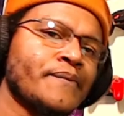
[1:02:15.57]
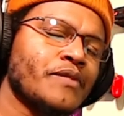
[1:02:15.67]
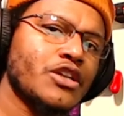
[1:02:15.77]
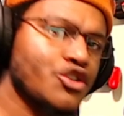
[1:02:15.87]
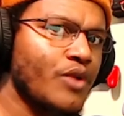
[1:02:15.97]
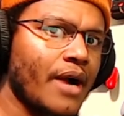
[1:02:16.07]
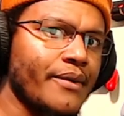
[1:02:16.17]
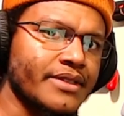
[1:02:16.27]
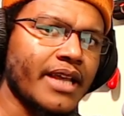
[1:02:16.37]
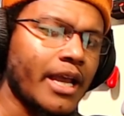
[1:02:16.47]
2 hours
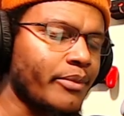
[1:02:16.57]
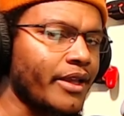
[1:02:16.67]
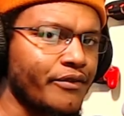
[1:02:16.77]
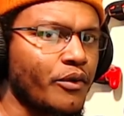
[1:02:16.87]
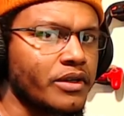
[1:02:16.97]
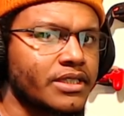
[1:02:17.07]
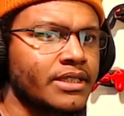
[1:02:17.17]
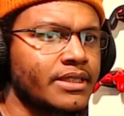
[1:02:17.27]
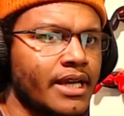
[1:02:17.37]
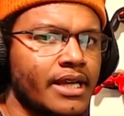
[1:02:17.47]
of gameplay,
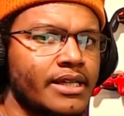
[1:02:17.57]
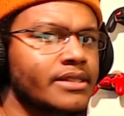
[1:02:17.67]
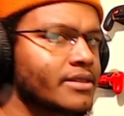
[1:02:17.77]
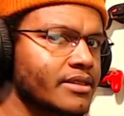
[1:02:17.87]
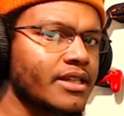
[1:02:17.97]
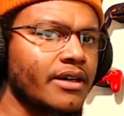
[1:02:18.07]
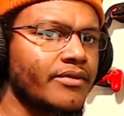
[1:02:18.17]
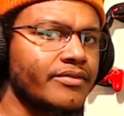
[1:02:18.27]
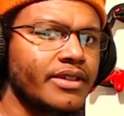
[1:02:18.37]
14 days of